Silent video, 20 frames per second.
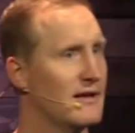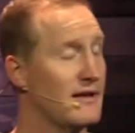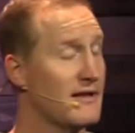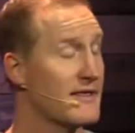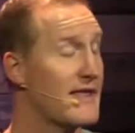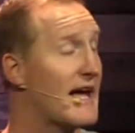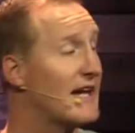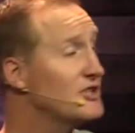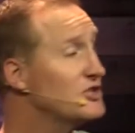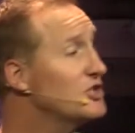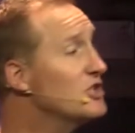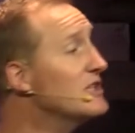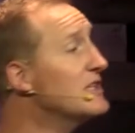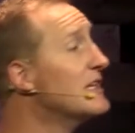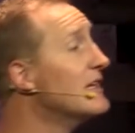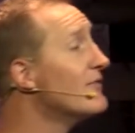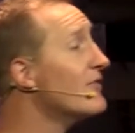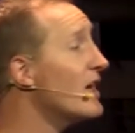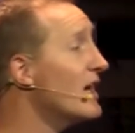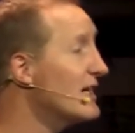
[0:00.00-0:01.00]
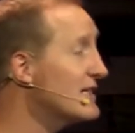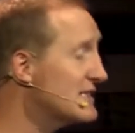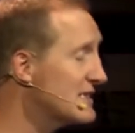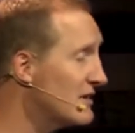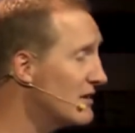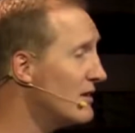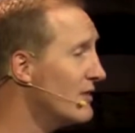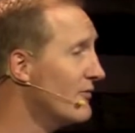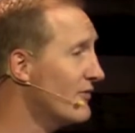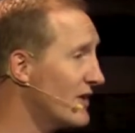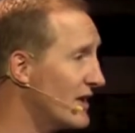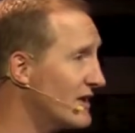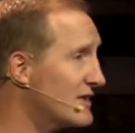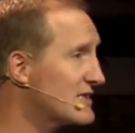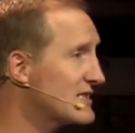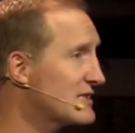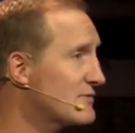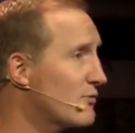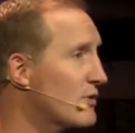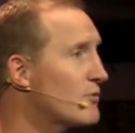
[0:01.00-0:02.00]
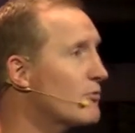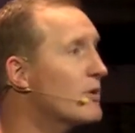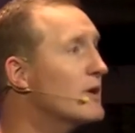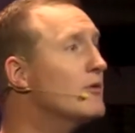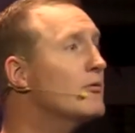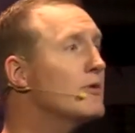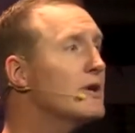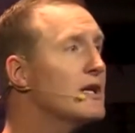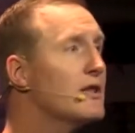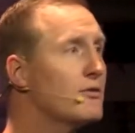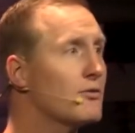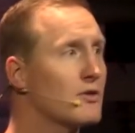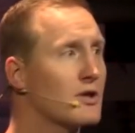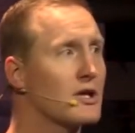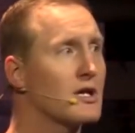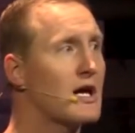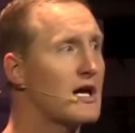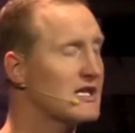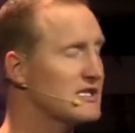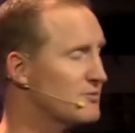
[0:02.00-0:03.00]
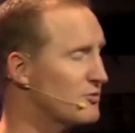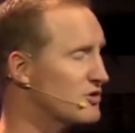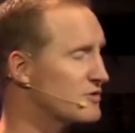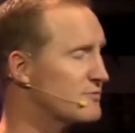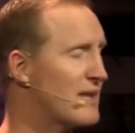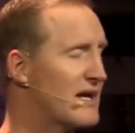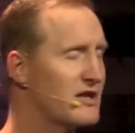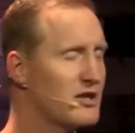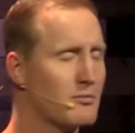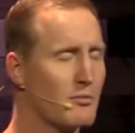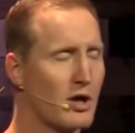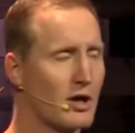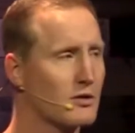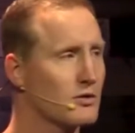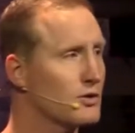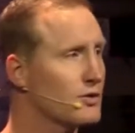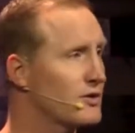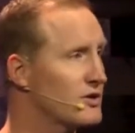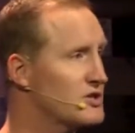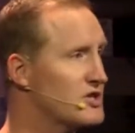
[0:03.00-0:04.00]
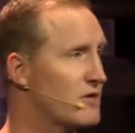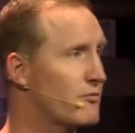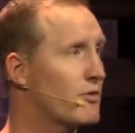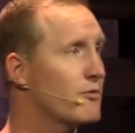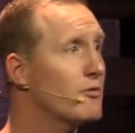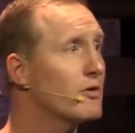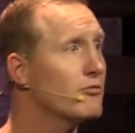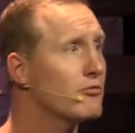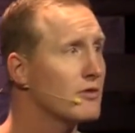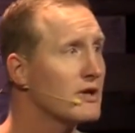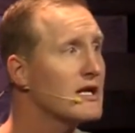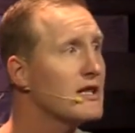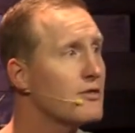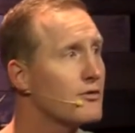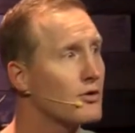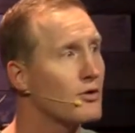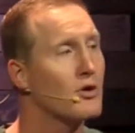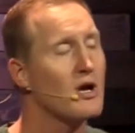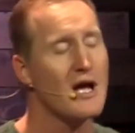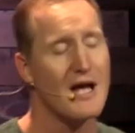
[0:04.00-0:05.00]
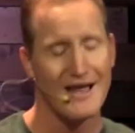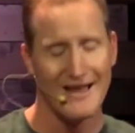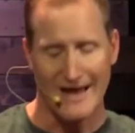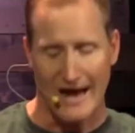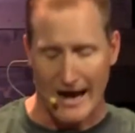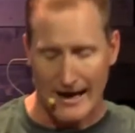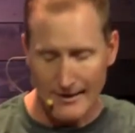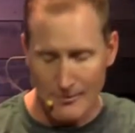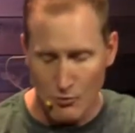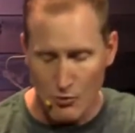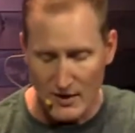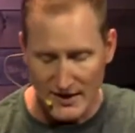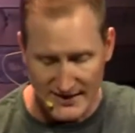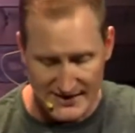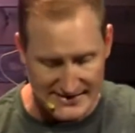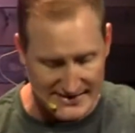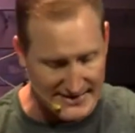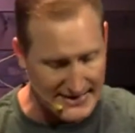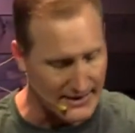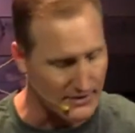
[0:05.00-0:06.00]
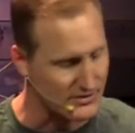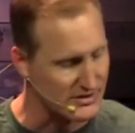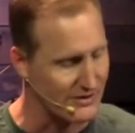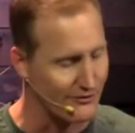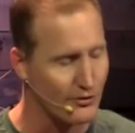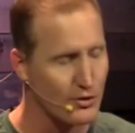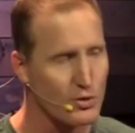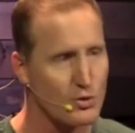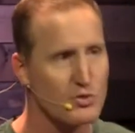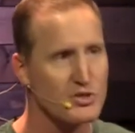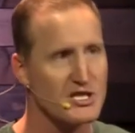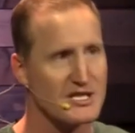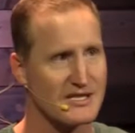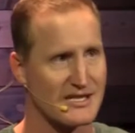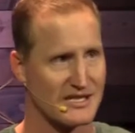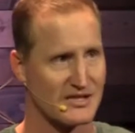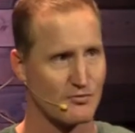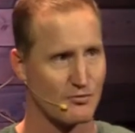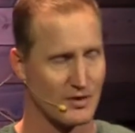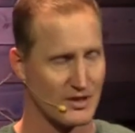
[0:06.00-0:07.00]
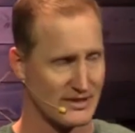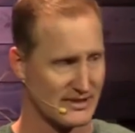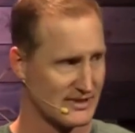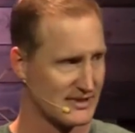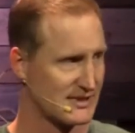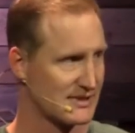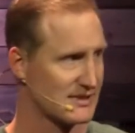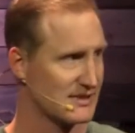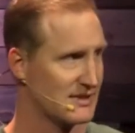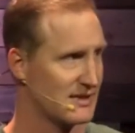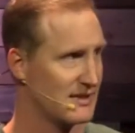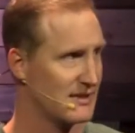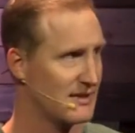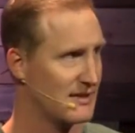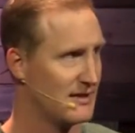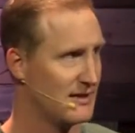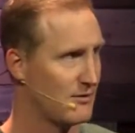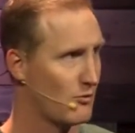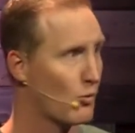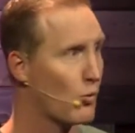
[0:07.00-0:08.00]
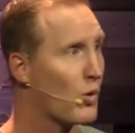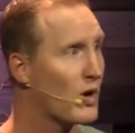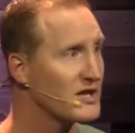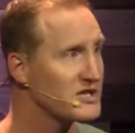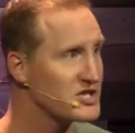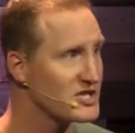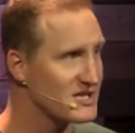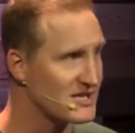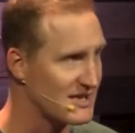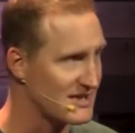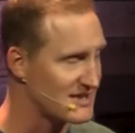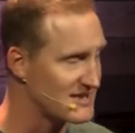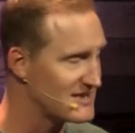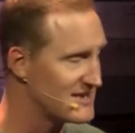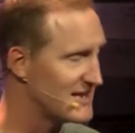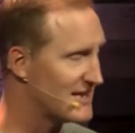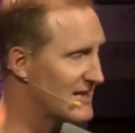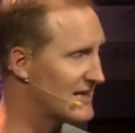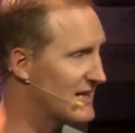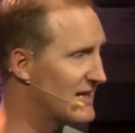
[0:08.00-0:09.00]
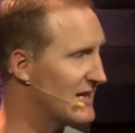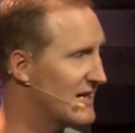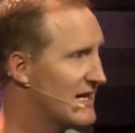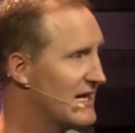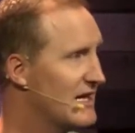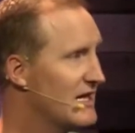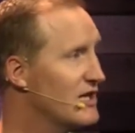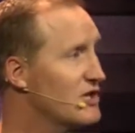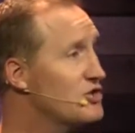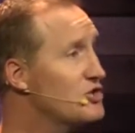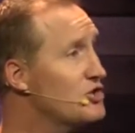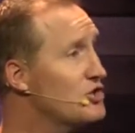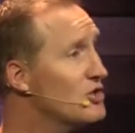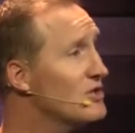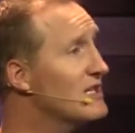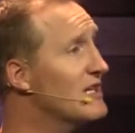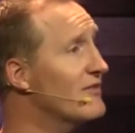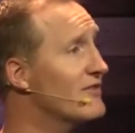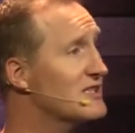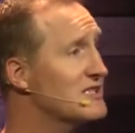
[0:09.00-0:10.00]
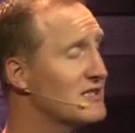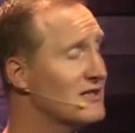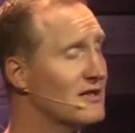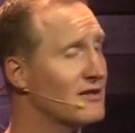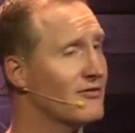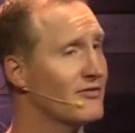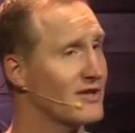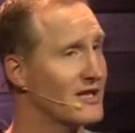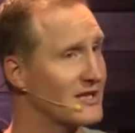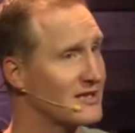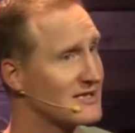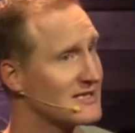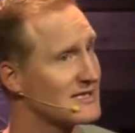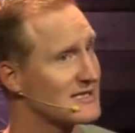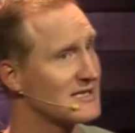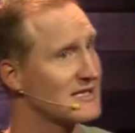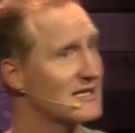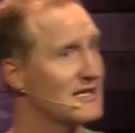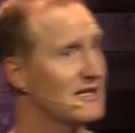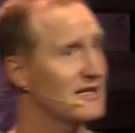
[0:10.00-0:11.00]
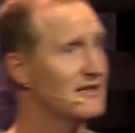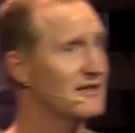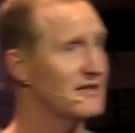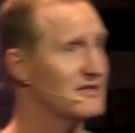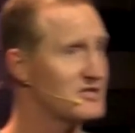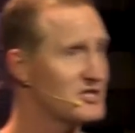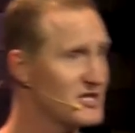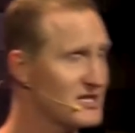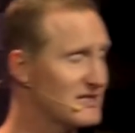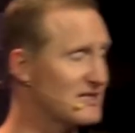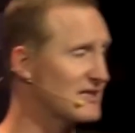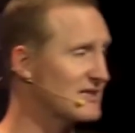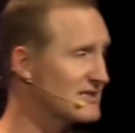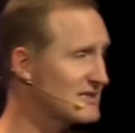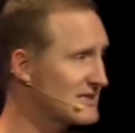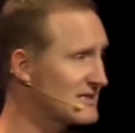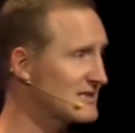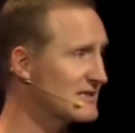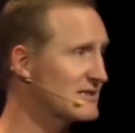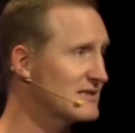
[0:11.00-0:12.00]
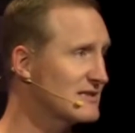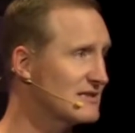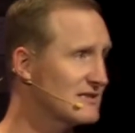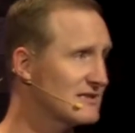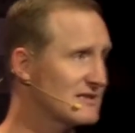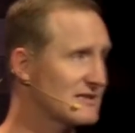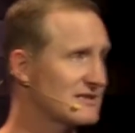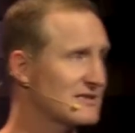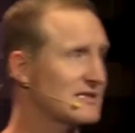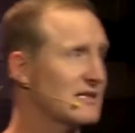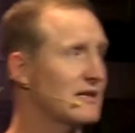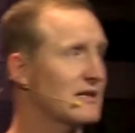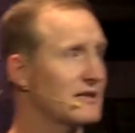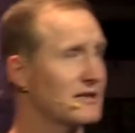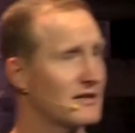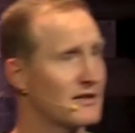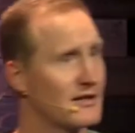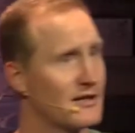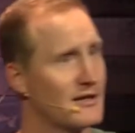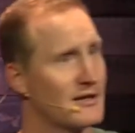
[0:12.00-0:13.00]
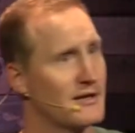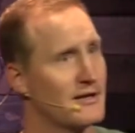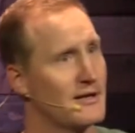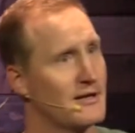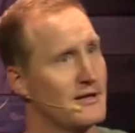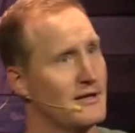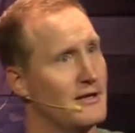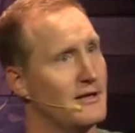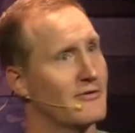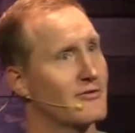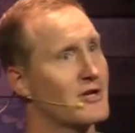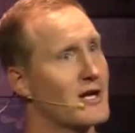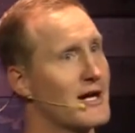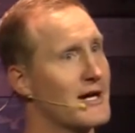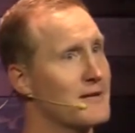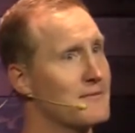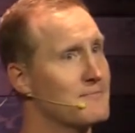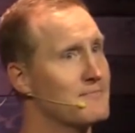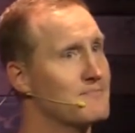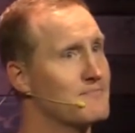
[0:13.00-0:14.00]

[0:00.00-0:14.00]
That should give us confidence when we read through the Gospels, Matthew, Mark, Luke, and John, when we read through eyewitness accounts of who Jesus was, what Jesus did. It should give us confidence that Jesus is the Son of God.